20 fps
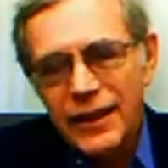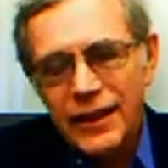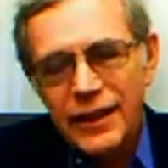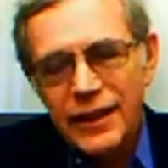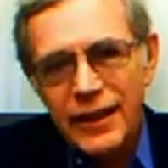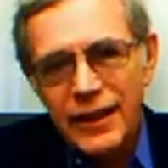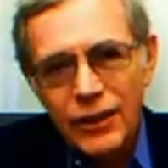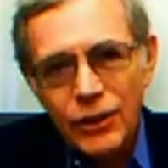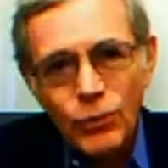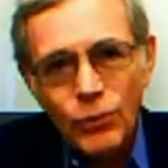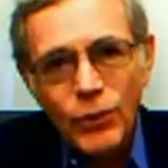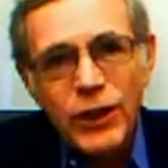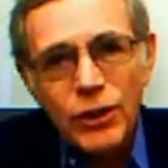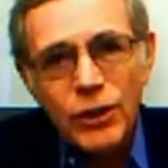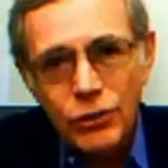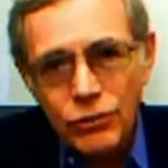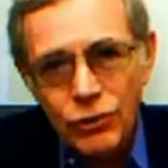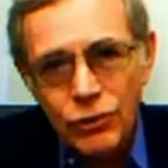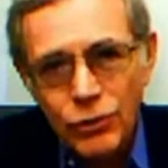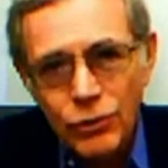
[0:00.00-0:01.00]
in a week
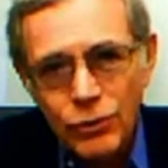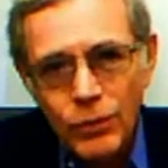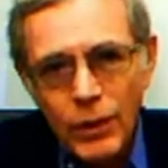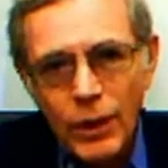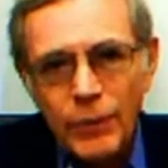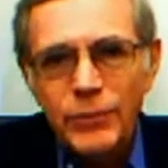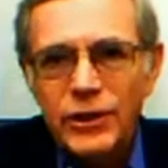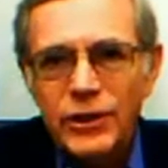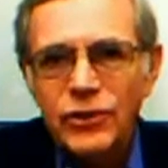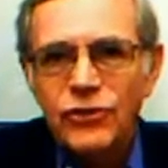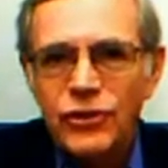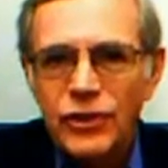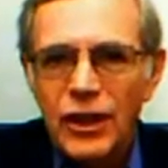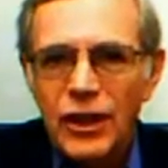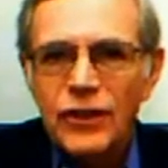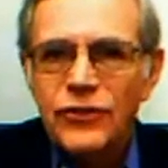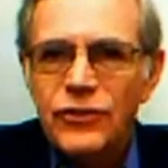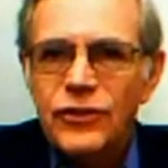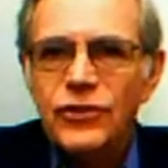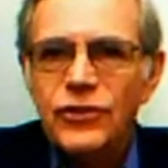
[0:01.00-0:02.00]
or two when we
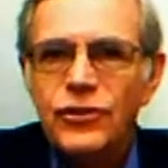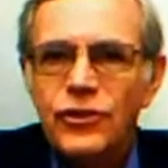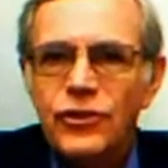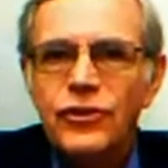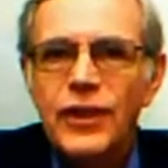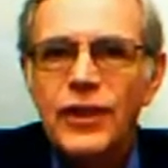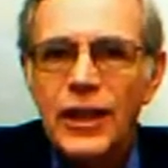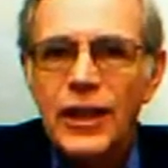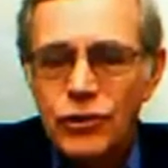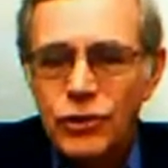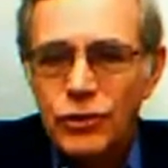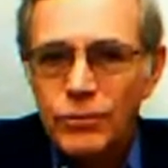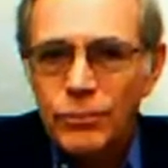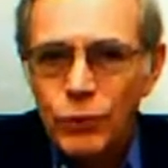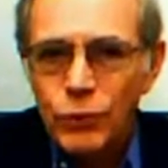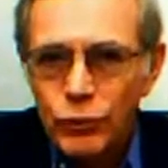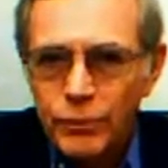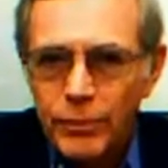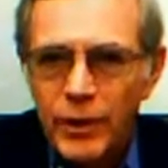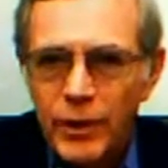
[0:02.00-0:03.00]
discuss the secession
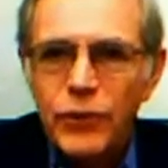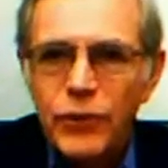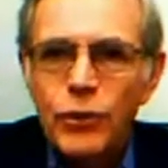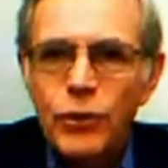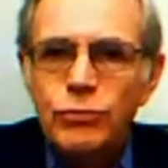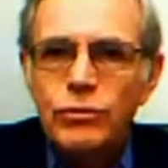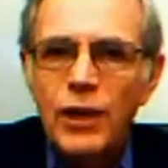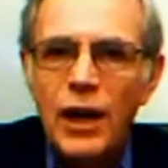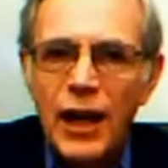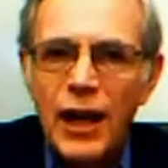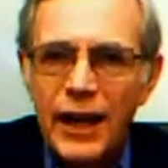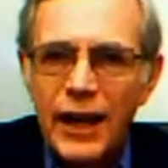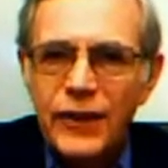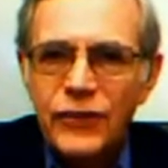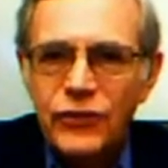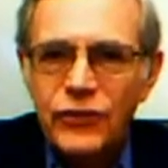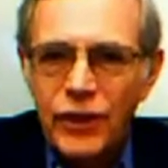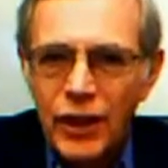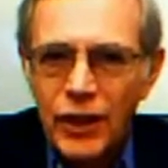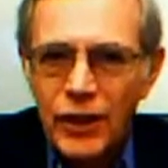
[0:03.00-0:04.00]
movement, the
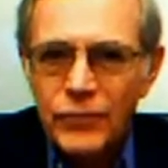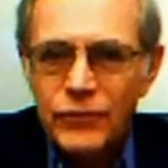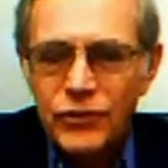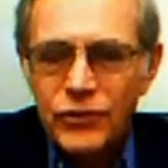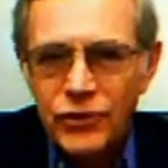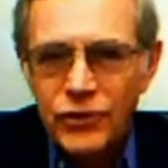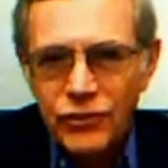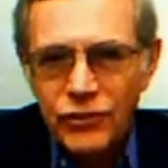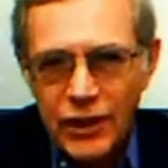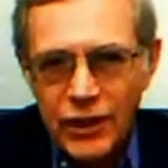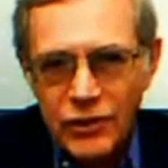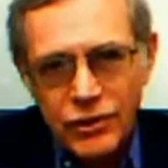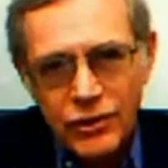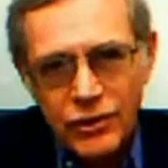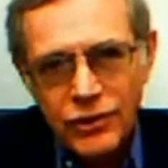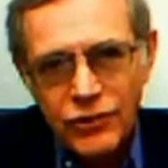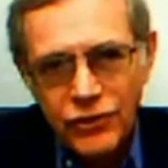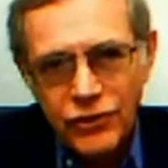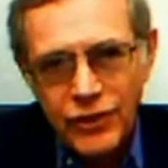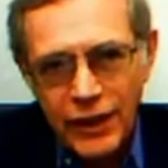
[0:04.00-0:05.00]
rise of
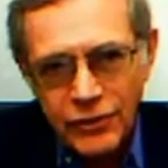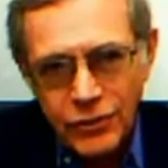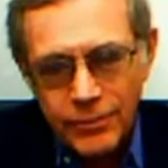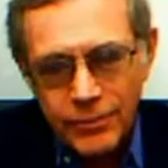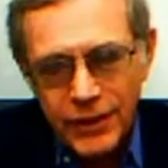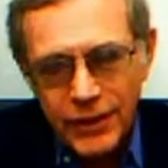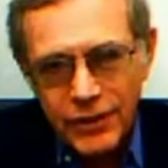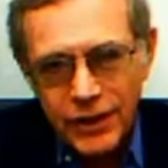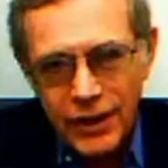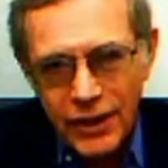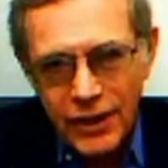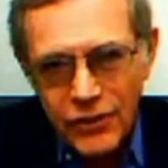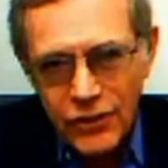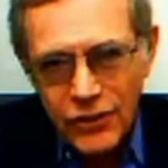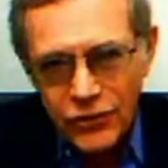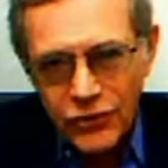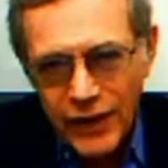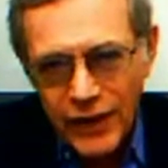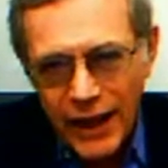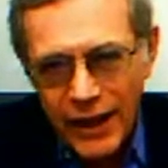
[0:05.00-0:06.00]
secessionist sentiment in the
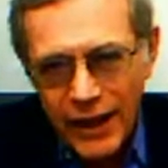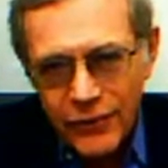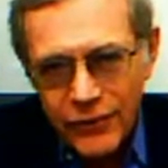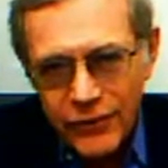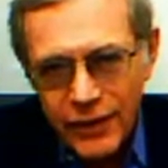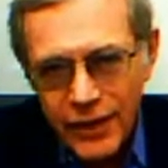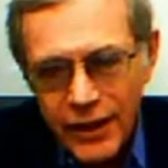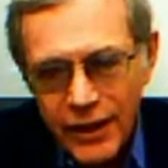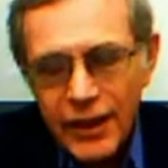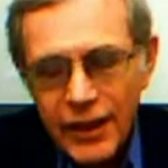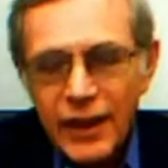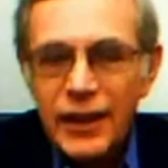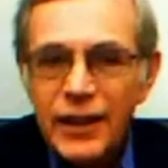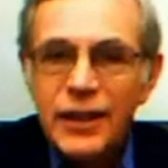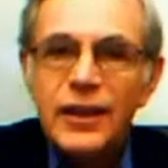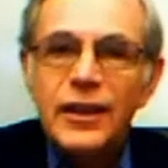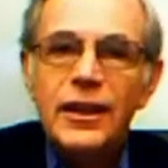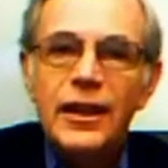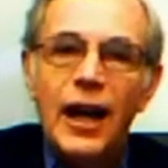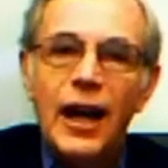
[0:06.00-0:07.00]
South.
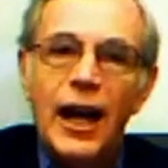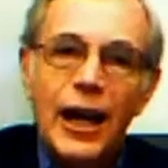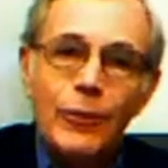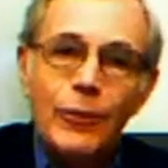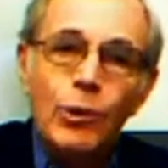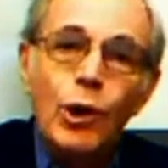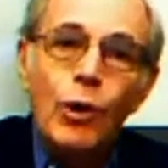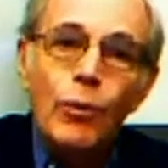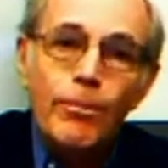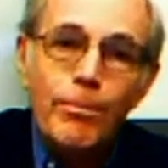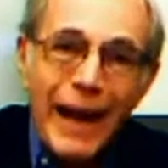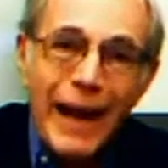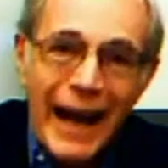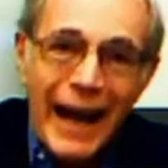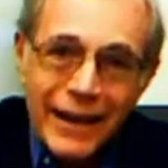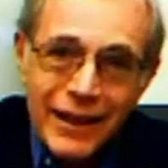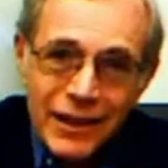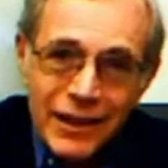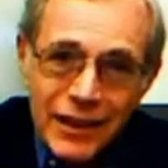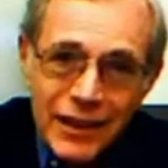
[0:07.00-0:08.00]
I will go
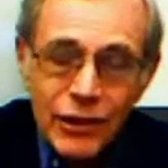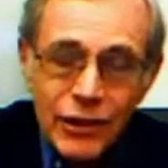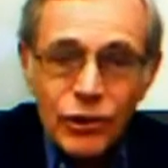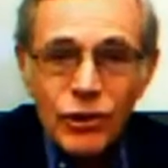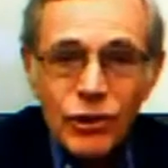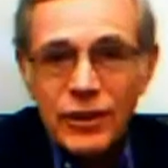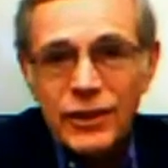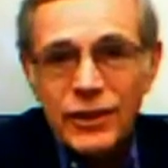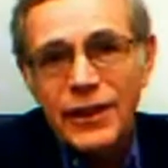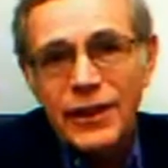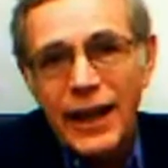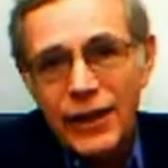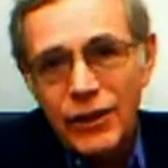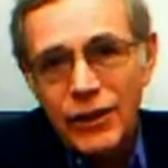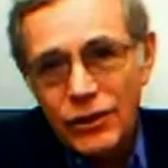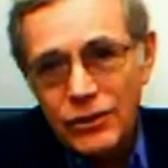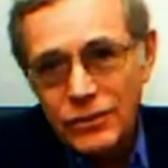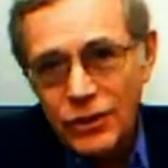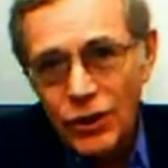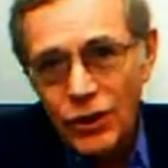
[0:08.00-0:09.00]
back and look at
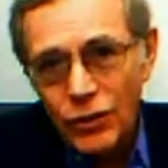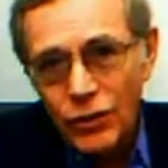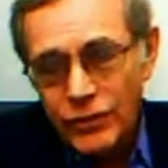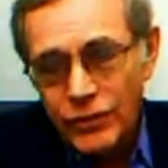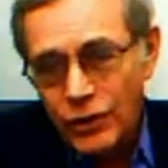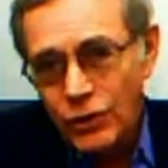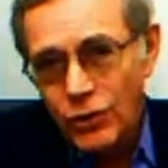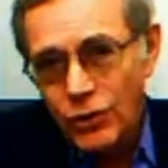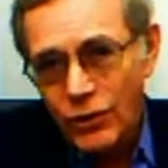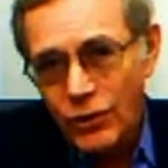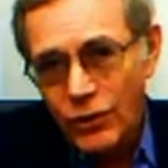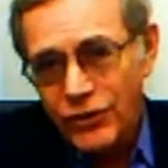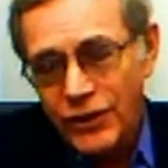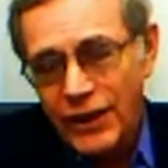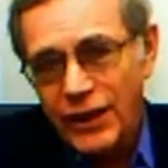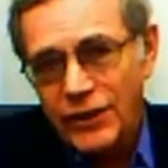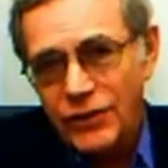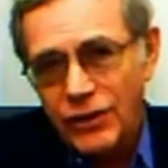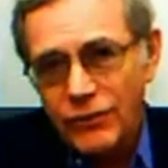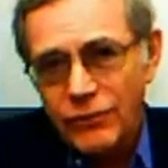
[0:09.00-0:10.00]
that over the course of the
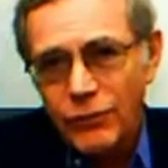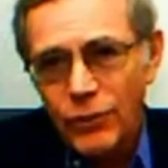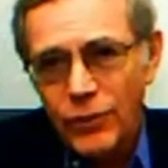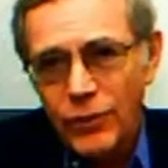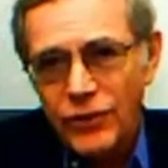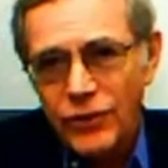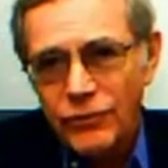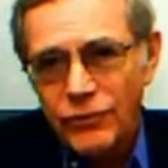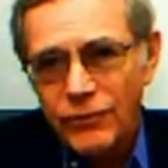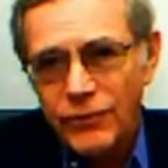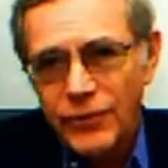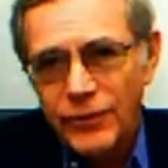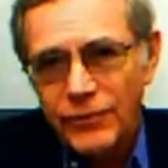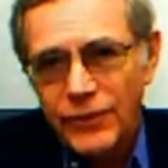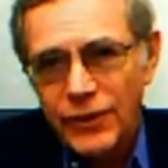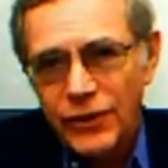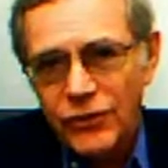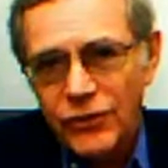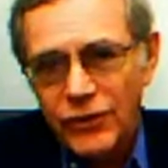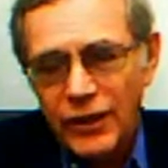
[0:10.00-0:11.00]
1840s and
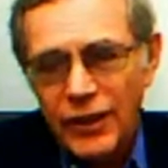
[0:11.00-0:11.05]
50s.